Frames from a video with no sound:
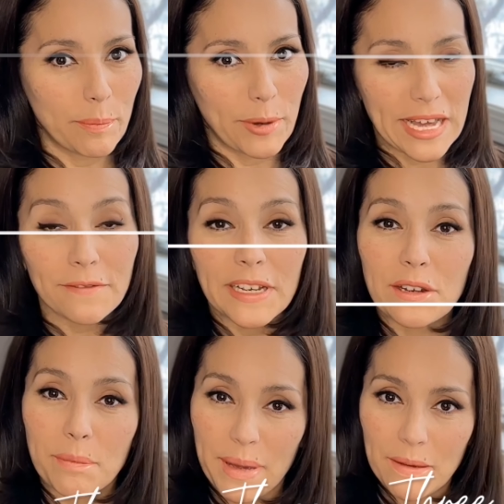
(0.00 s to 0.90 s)

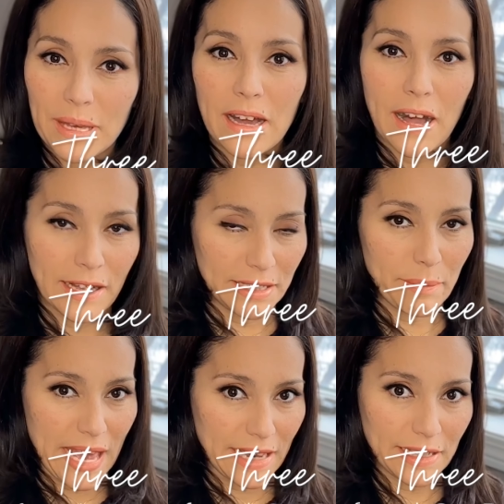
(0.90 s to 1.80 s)
breastfeed your baby on
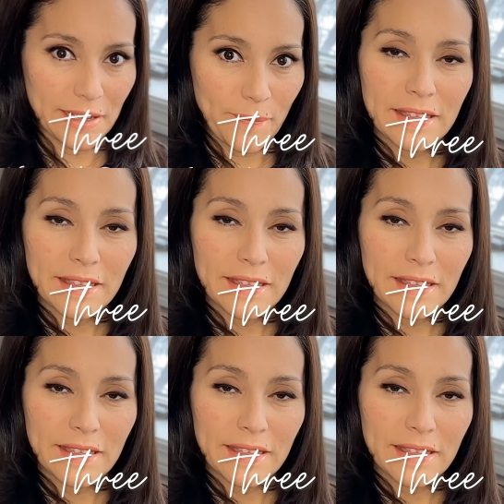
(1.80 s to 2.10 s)
demand.